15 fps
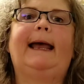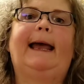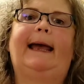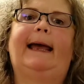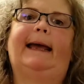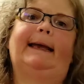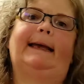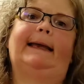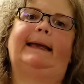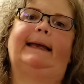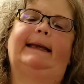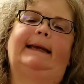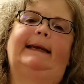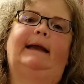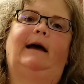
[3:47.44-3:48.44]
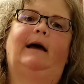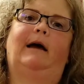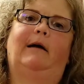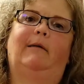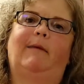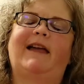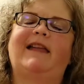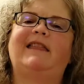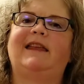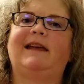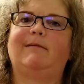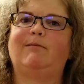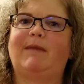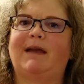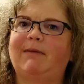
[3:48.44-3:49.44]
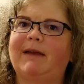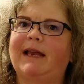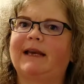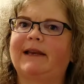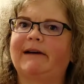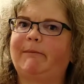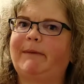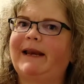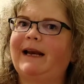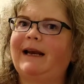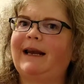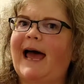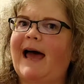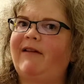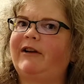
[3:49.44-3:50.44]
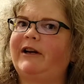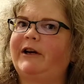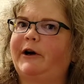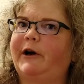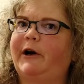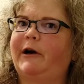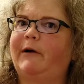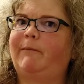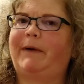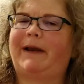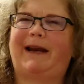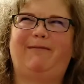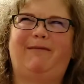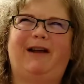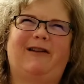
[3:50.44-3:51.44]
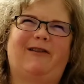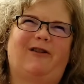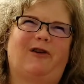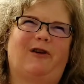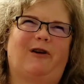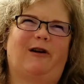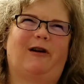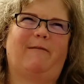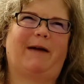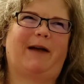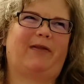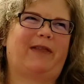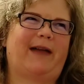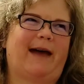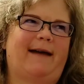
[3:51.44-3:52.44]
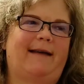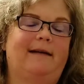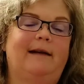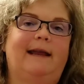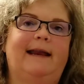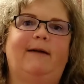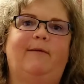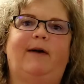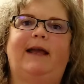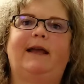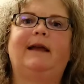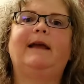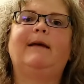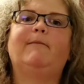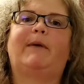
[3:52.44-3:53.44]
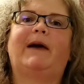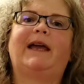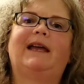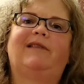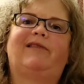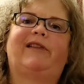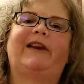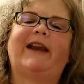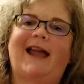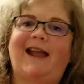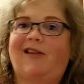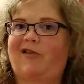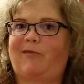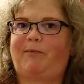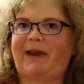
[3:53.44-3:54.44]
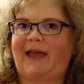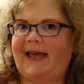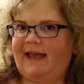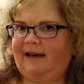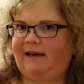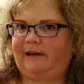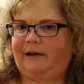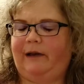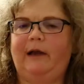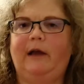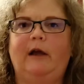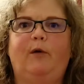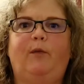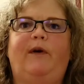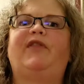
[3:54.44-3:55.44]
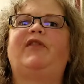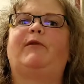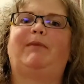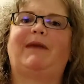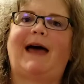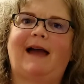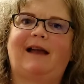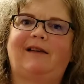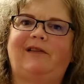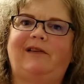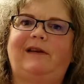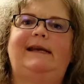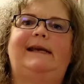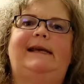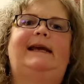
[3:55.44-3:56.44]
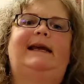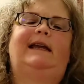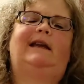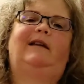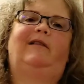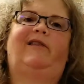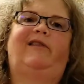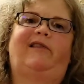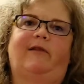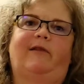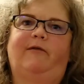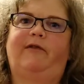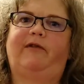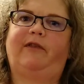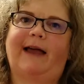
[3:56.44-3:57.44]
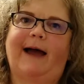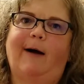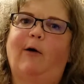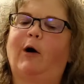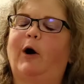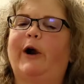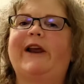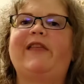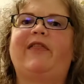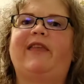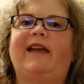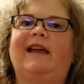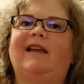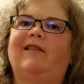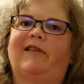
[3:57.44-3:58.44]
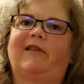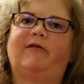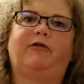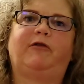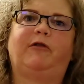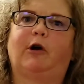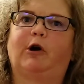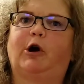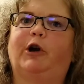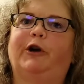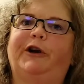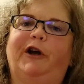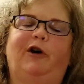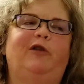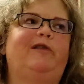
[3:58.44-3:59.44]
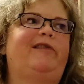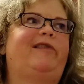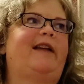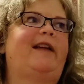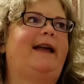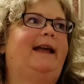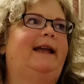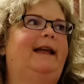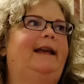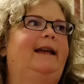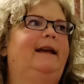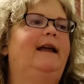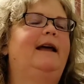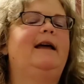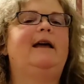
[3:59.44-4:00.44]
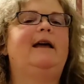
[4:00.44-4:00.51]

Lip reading: And I think maybe a little bit of lavender, but I'm not sure about that. Anyway, but it's a nice blend with the black tea and some flowery things and floral notes, and